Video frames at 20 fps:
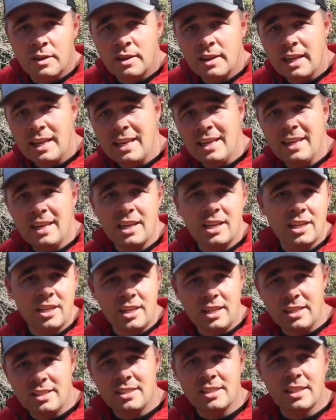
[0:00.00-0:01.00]
They can get
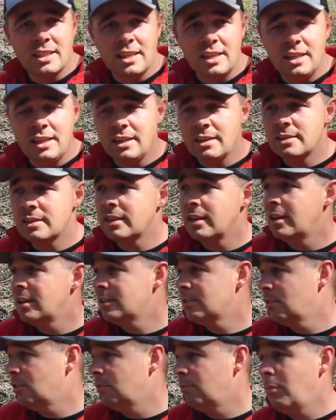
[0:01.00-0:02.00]
cuts and things,
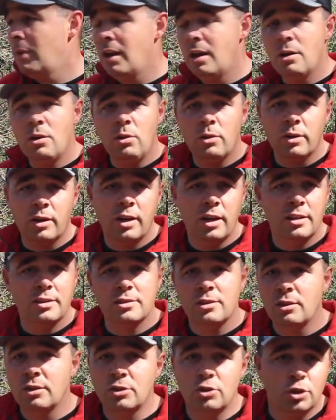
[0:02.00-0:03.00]
cuts on metal or
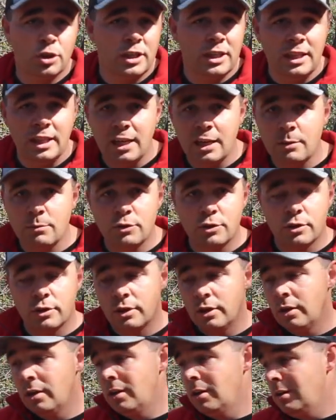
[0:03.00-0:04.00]
cuts on tree limbs,
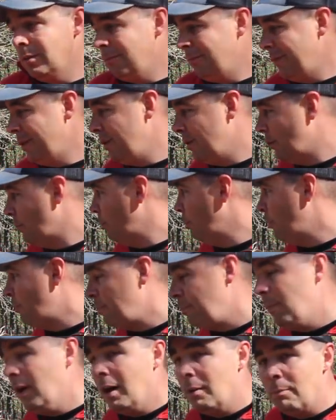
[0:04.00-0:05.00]
or, you know,
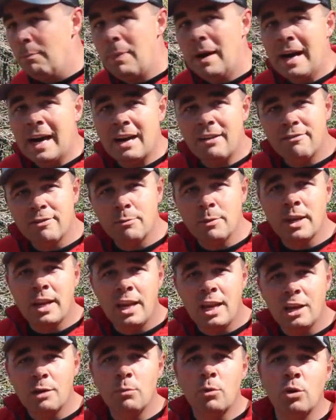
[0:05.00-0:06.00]
a bite from an
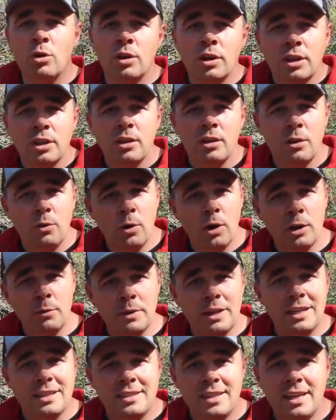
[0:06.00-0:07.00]
animal. You don't want them
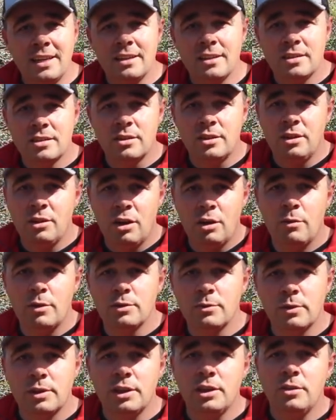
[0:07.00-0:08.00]
to get tetanus, so you
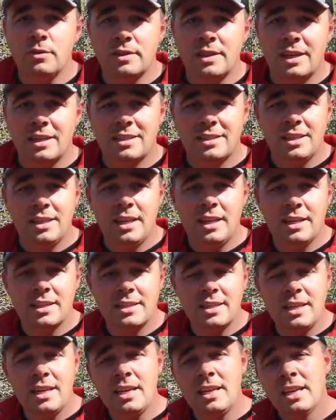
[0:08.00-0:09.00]
always want to use that
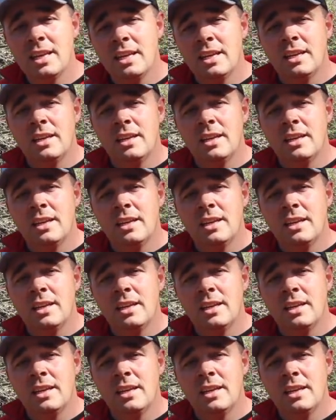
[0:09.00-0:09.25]
CD&T.